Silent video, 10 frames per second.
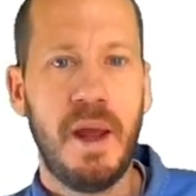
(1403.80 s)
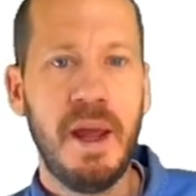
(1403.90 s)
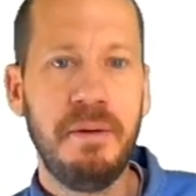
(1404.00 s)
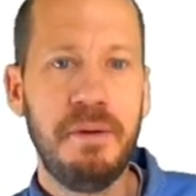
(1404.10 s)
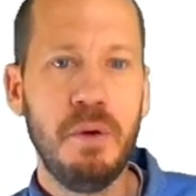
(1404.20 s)

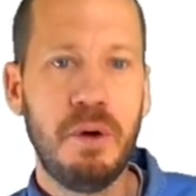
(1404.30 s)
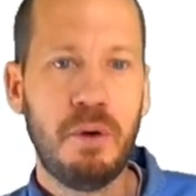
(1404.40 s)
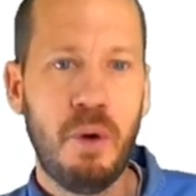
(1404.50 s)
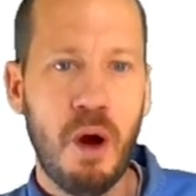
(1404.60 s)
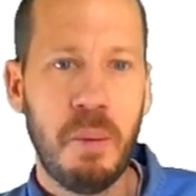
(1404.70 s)
If your
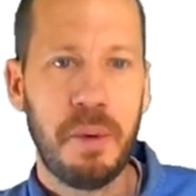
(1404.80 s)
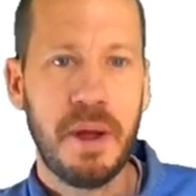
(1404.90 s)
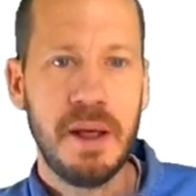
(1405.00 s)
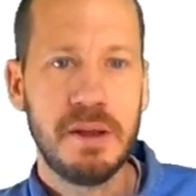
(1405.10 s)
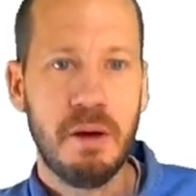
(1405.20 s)
crop
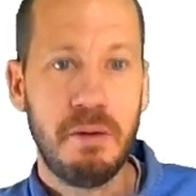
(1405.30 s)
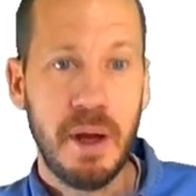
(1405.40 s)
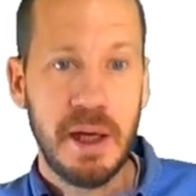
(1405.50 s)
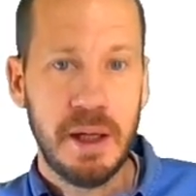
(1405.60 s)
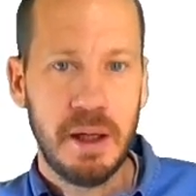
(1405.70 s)
is
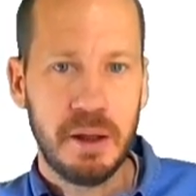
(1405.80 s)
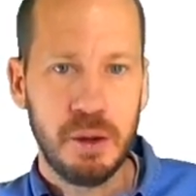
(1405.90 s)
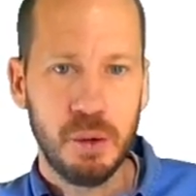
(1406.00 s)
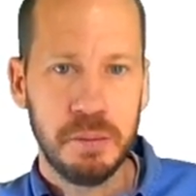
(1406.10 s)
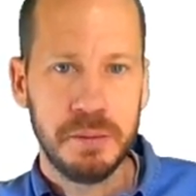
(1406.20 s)
already a
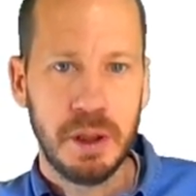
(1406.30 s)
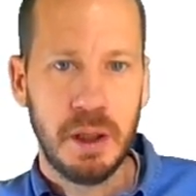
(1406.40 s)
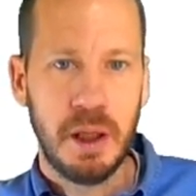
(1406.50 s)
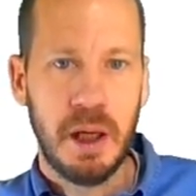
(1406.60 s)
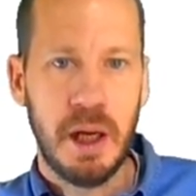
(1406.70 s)
legume
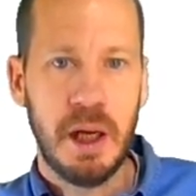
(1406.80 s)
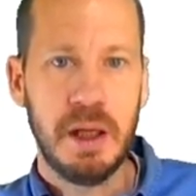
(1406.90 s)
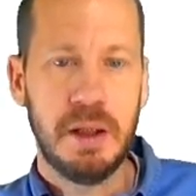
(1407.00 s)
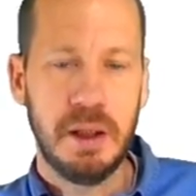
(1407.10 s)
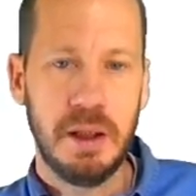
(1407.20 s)

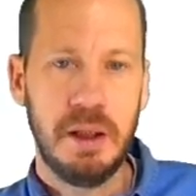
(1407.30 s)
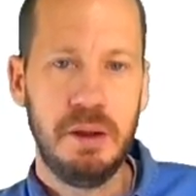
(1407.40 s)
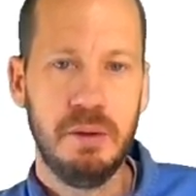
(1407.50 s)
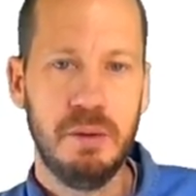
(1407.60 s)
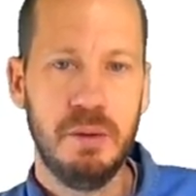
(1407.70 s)
and
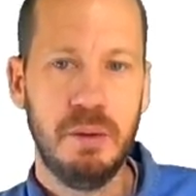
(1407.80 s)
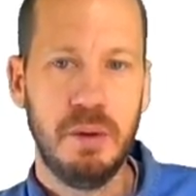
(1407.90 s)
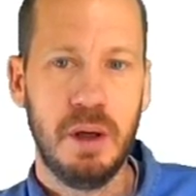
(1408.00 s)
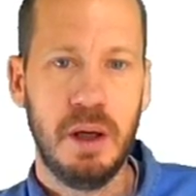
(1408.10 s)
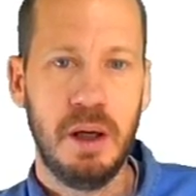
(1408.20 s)

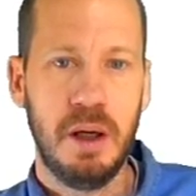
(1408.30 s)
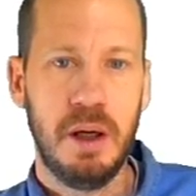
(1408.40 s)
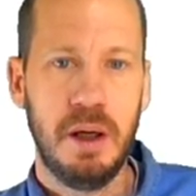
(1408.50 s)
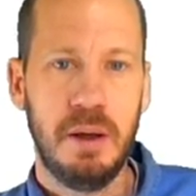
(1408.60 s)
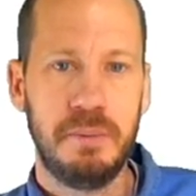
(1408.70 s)
you
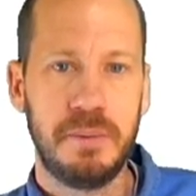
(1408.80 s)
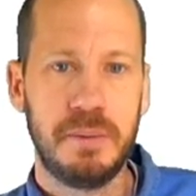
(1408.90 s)
uh,